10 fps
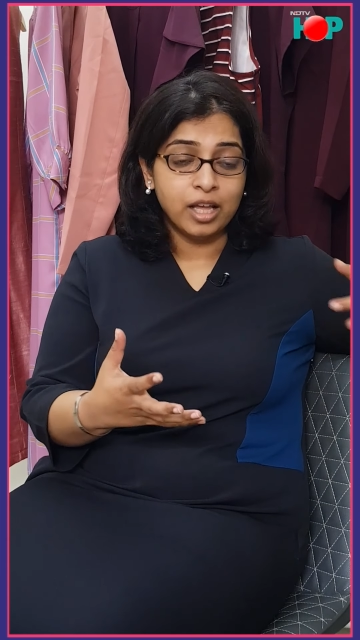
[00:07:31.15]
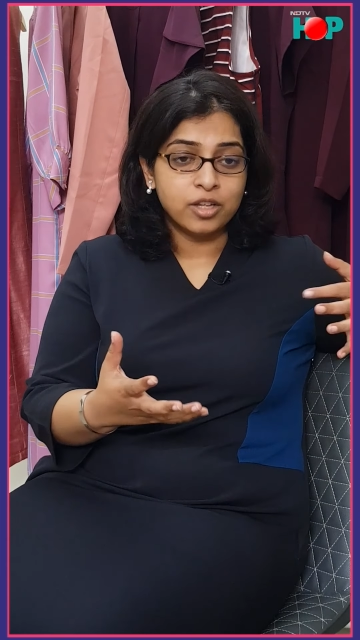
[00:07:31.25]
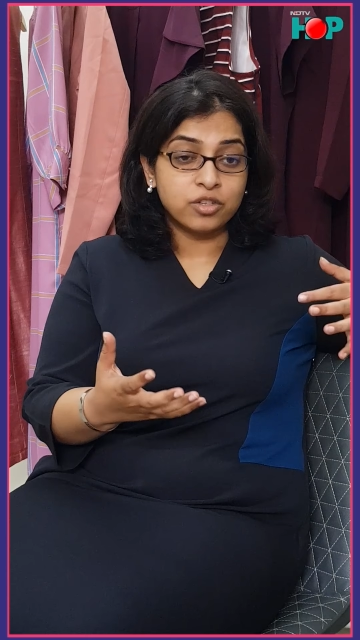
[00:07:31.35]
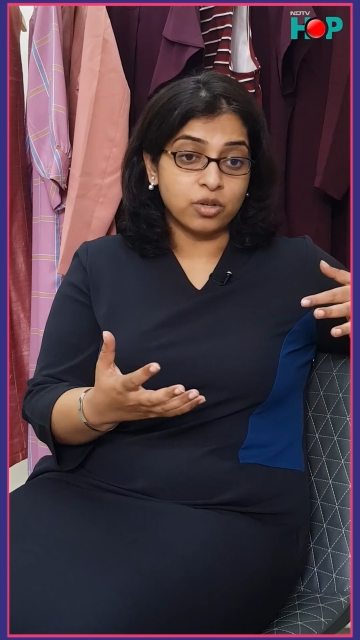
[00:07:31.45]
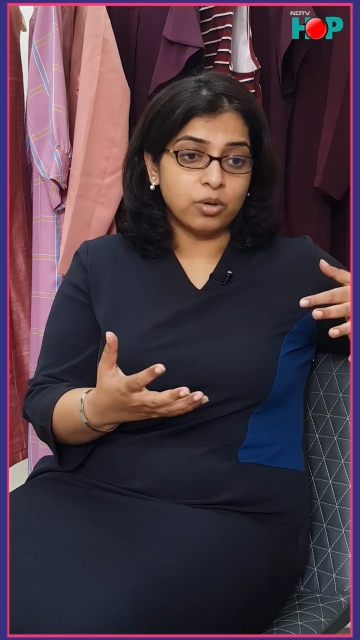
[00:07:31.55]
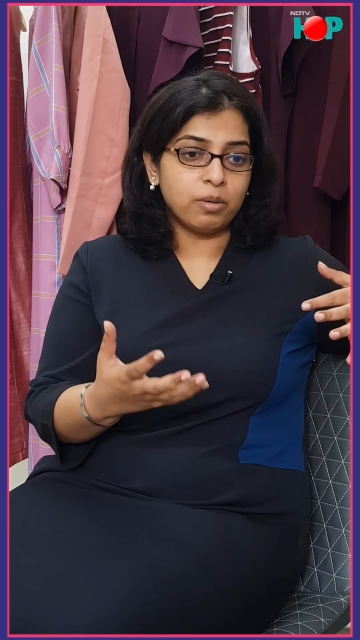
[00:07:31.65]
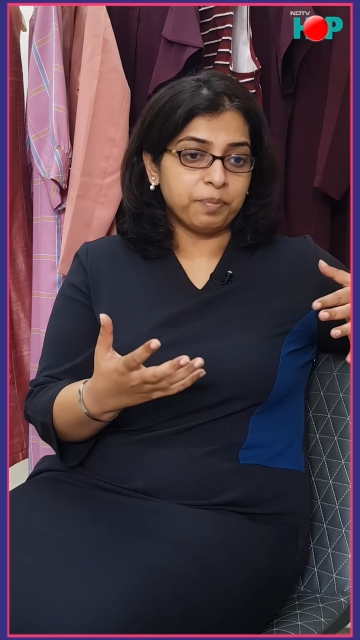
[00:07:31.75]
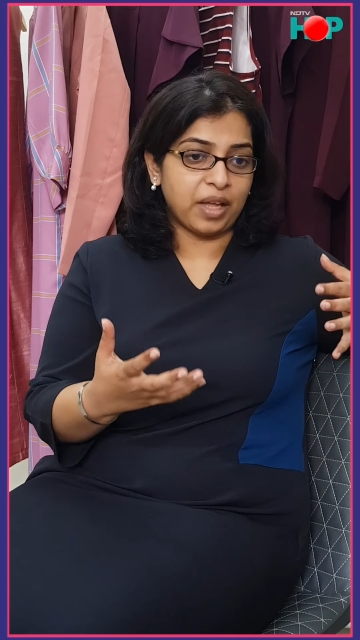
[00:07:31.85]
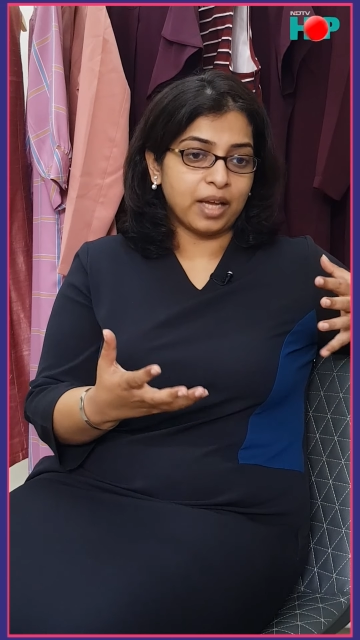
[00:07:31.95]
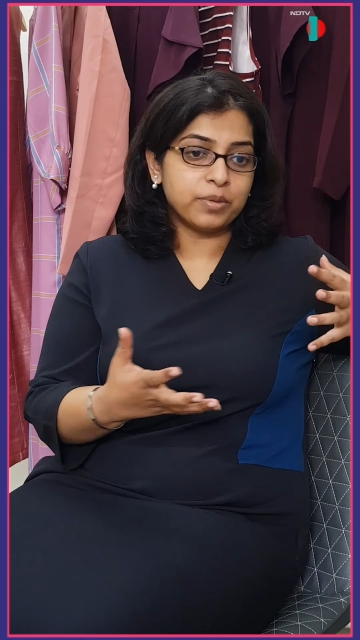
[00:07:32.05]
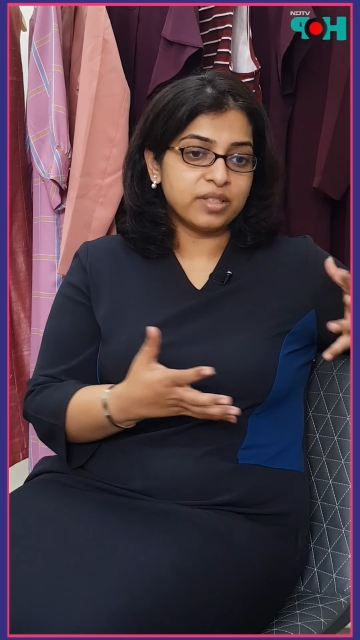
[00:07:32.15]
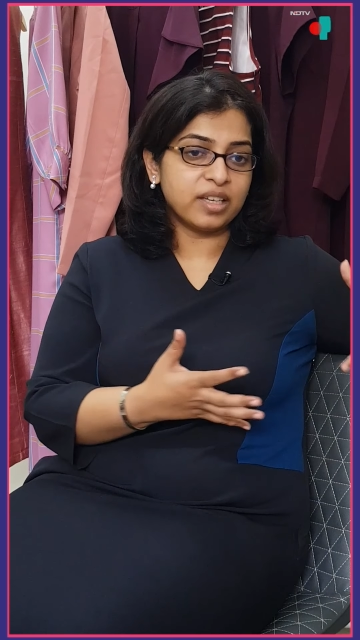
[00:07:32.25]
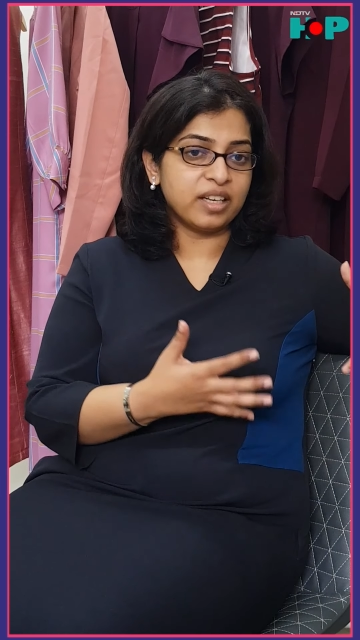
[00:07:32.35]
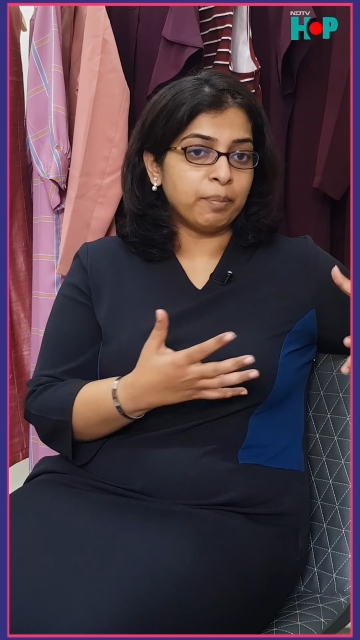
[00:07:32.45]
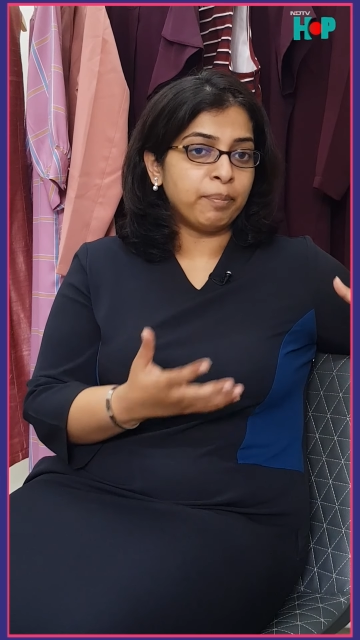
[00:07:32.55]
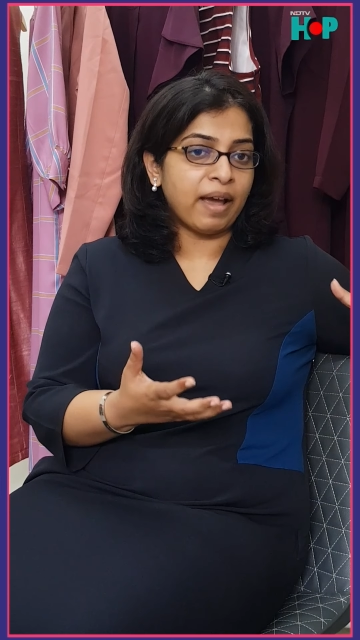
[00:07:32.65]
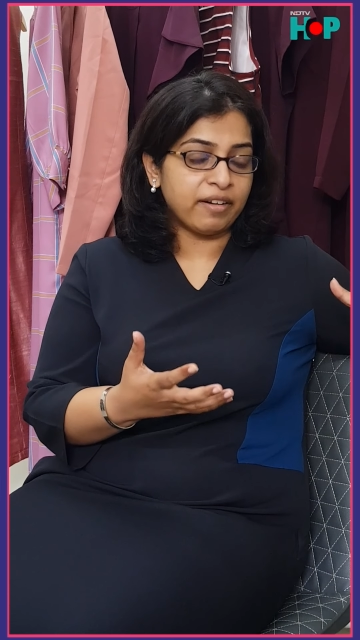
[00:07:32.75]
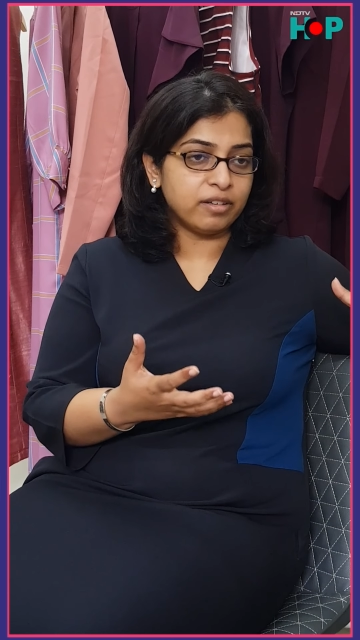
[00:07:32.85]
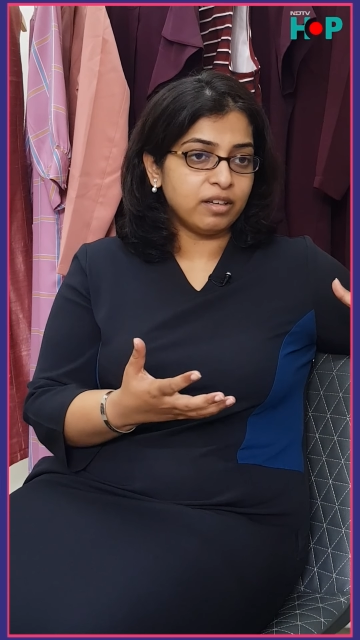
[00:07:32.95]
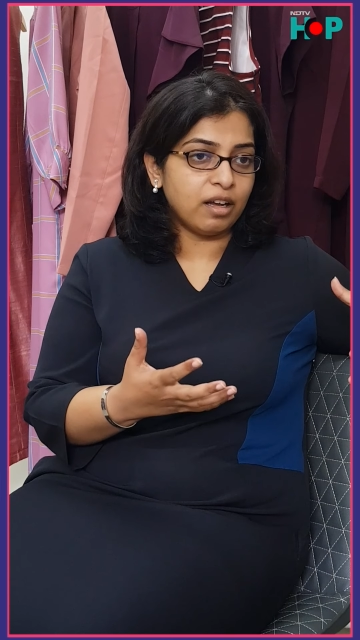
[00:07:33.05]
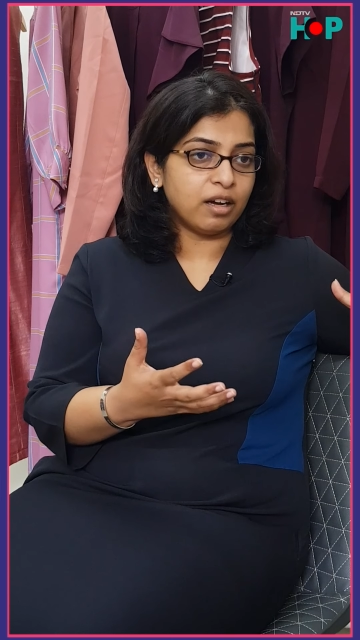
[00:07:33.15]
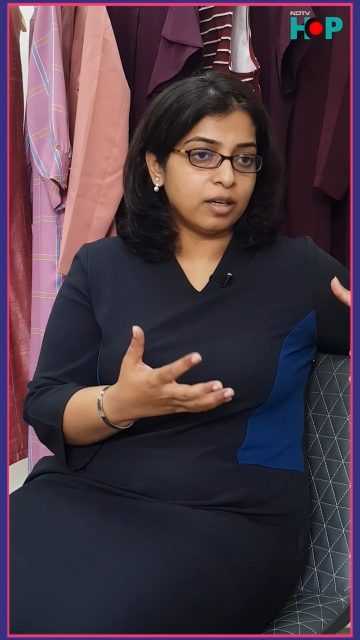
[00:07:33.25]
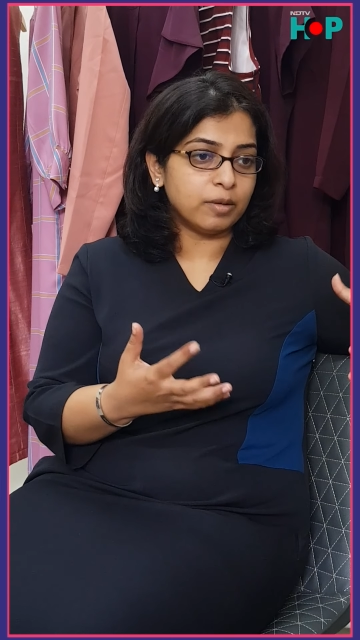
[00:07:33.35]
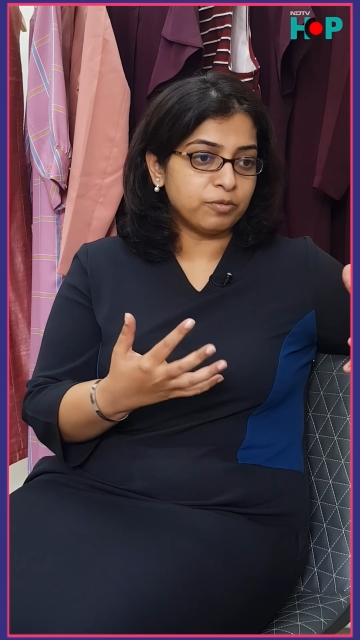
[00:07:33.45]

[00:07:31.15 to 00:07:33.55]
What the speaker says: So I would say in apparel,